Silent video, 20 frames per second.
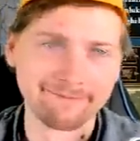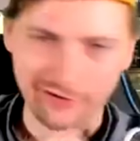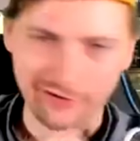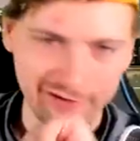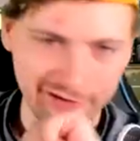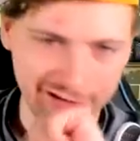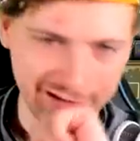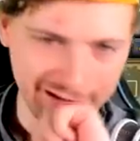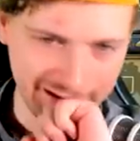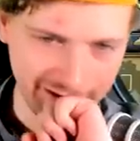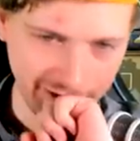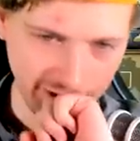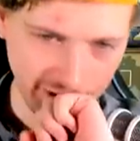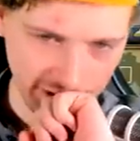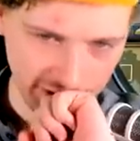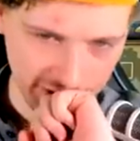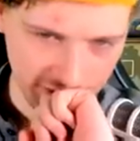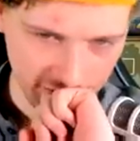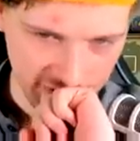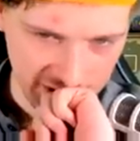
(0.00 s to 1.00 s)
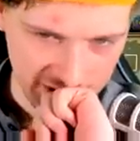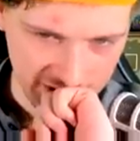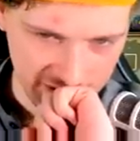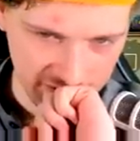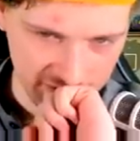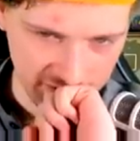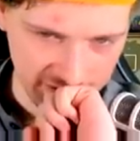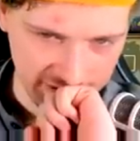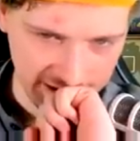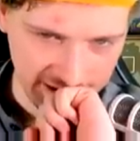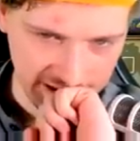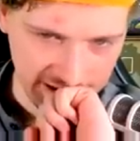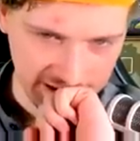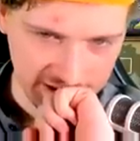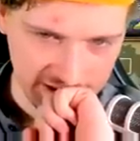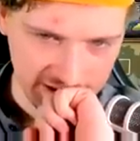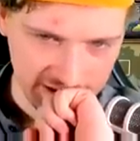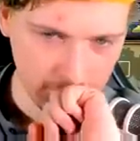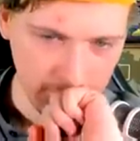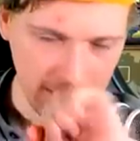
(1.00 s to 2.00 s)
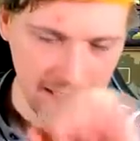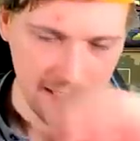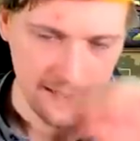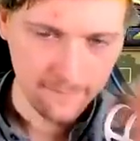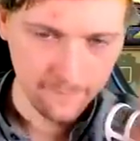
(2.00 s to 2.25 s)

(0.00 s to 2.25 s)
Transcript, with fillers: This is another great news. I can just pay